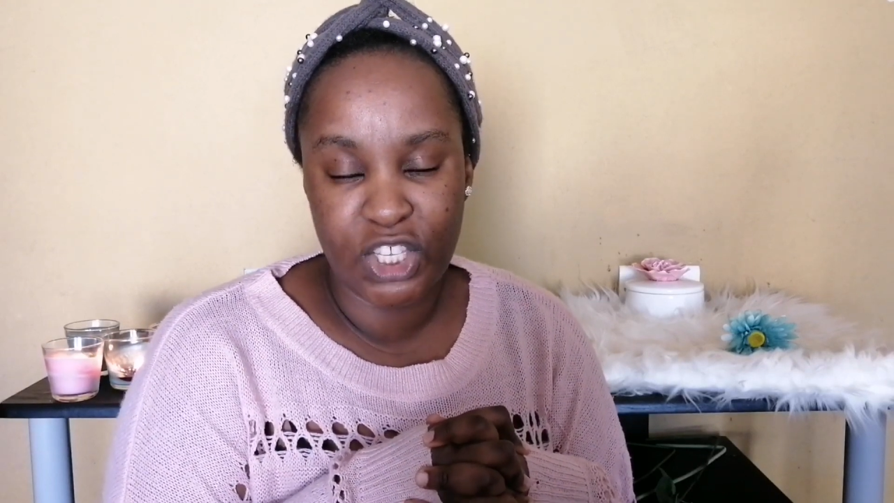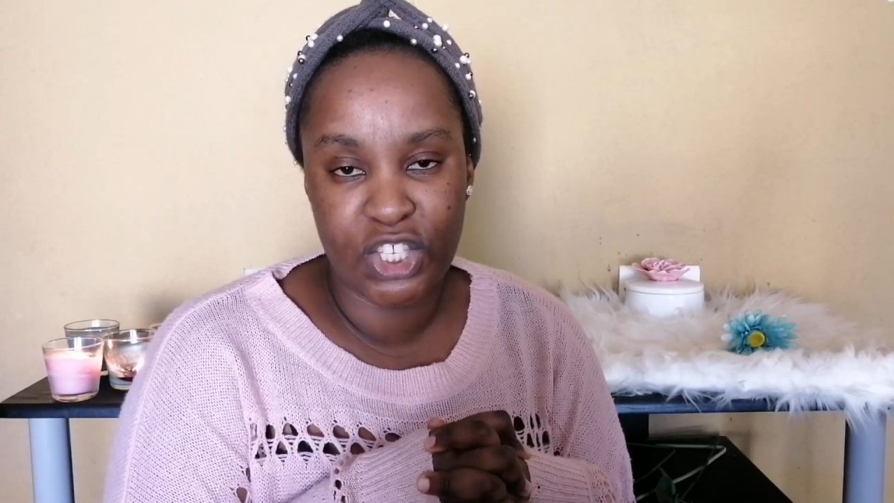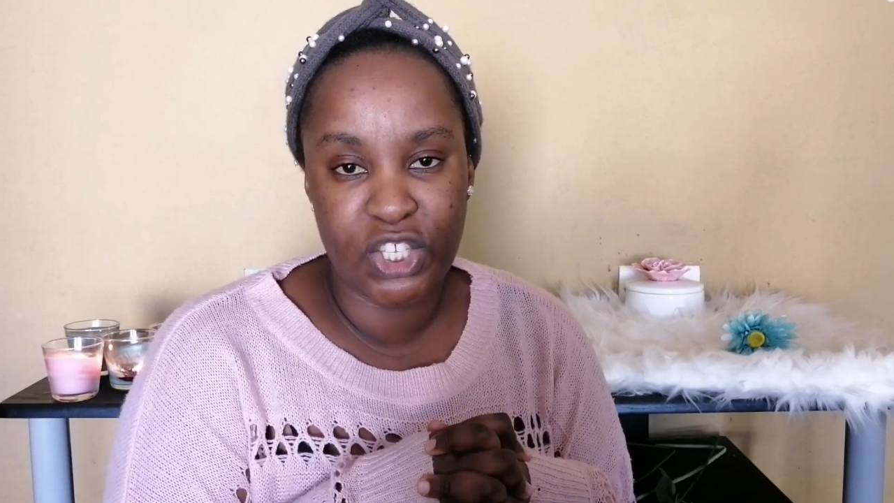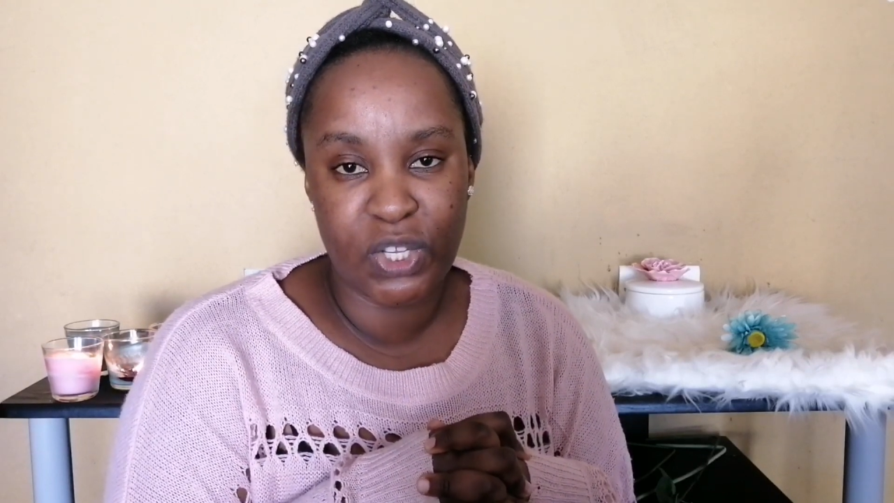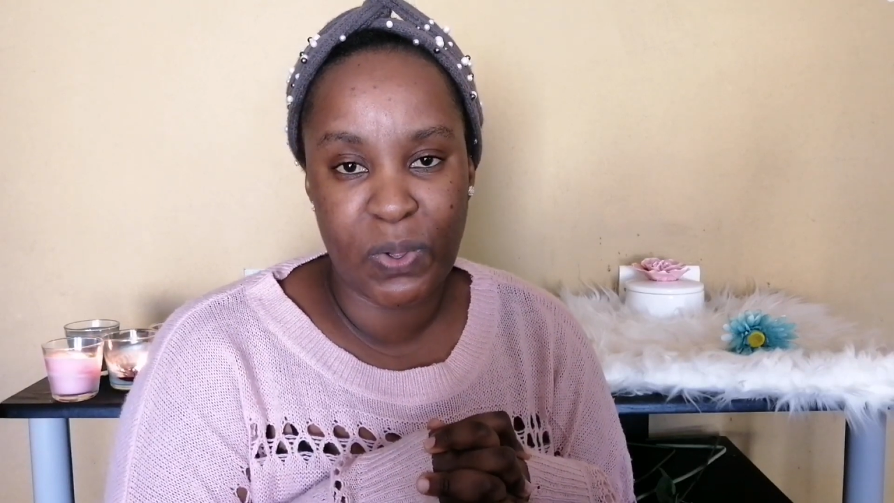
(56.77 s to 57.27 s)

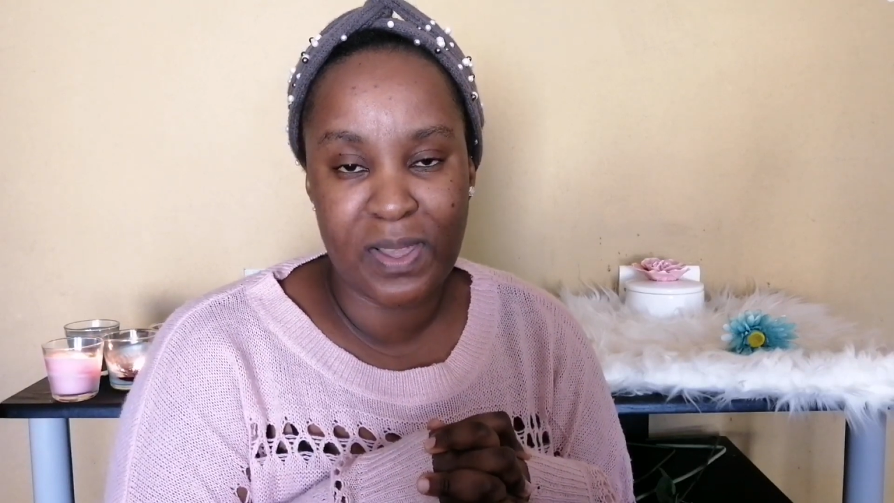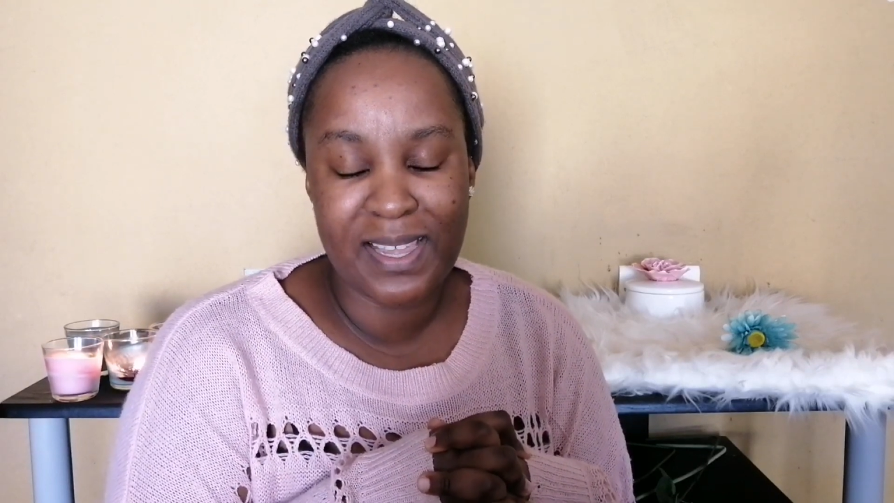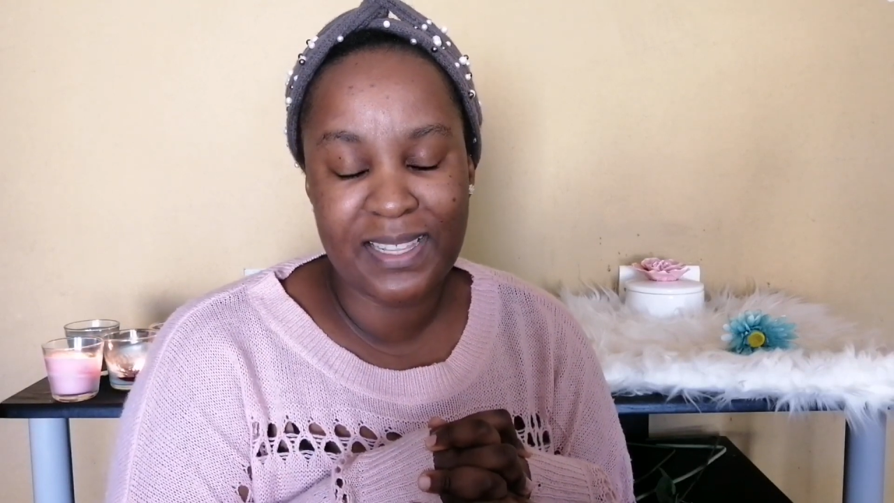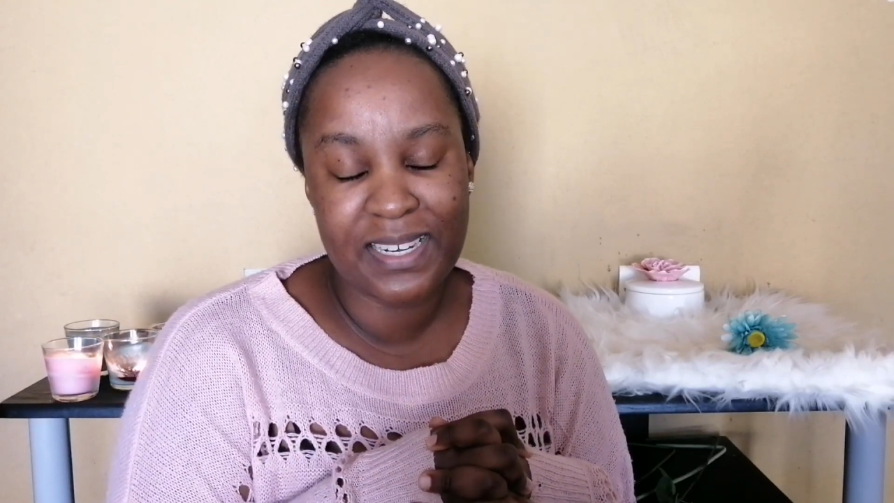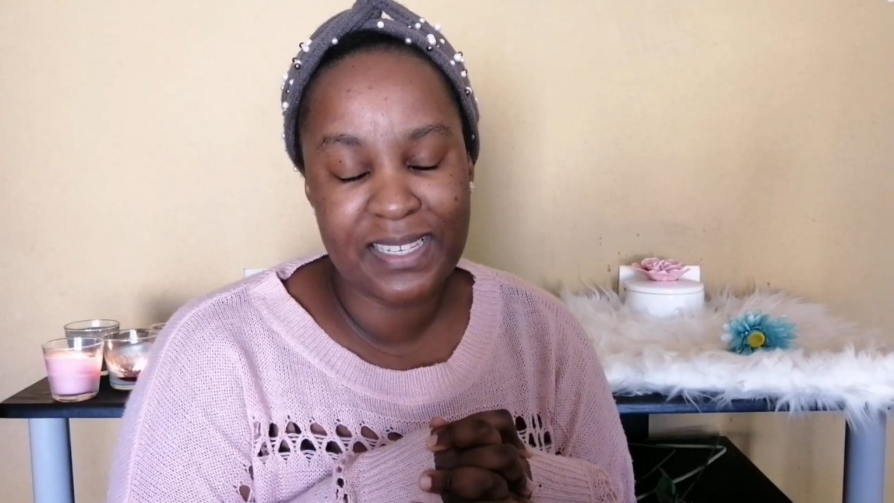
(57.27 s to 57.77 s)
so
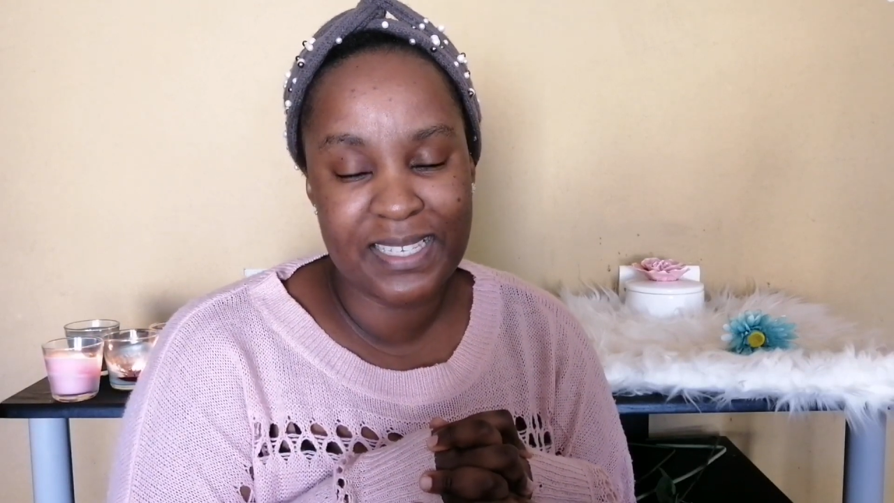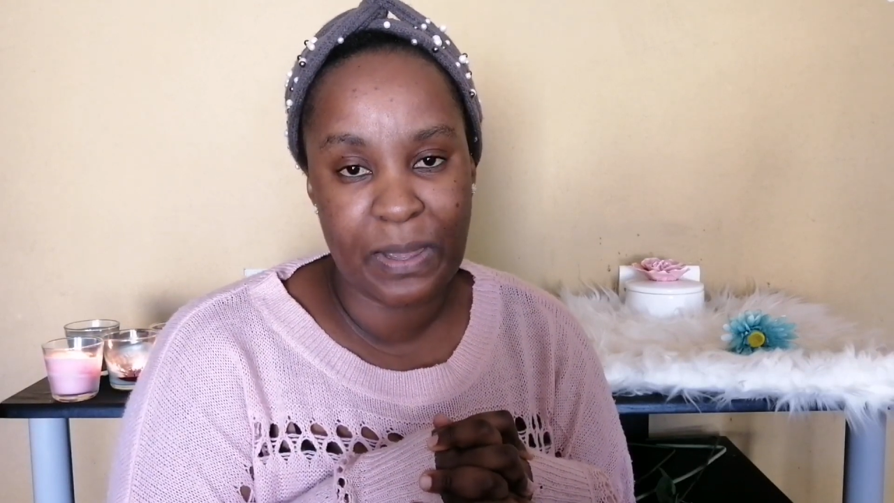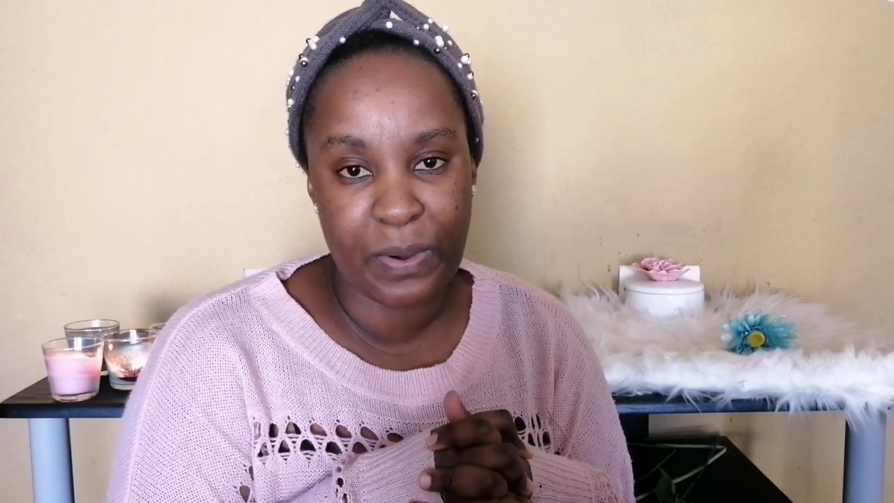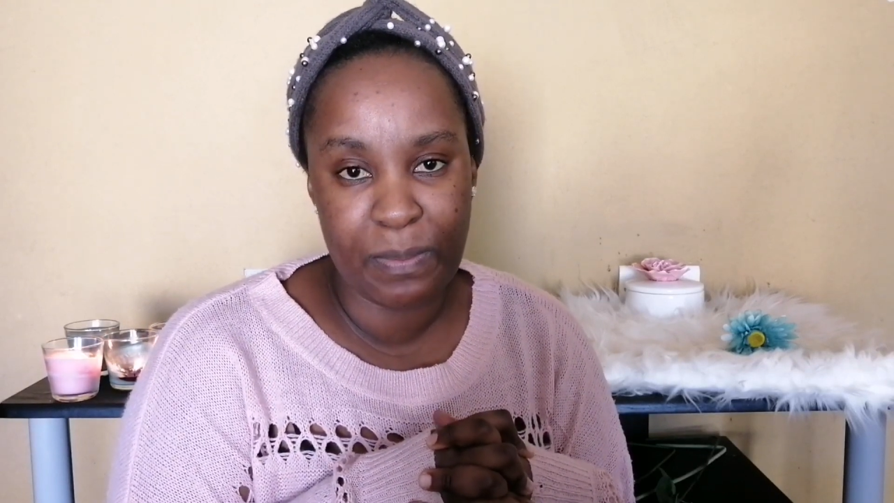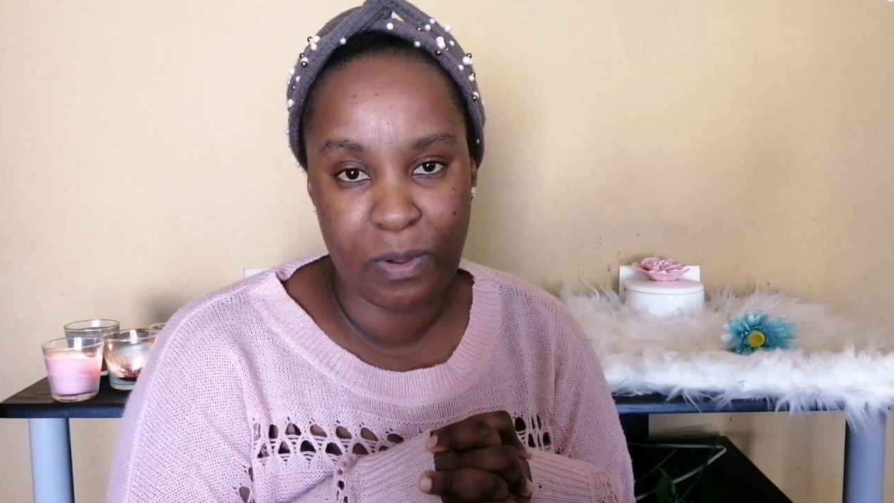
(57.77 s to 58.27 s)
a little
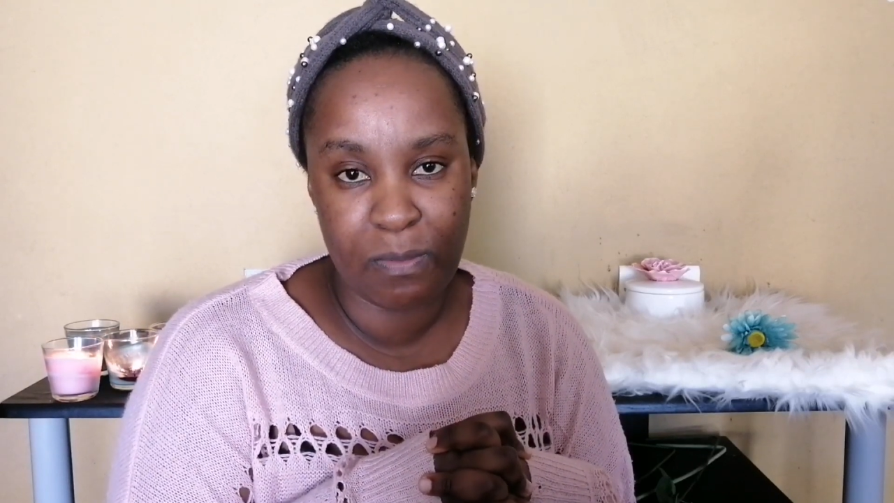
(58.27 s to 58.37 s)
sour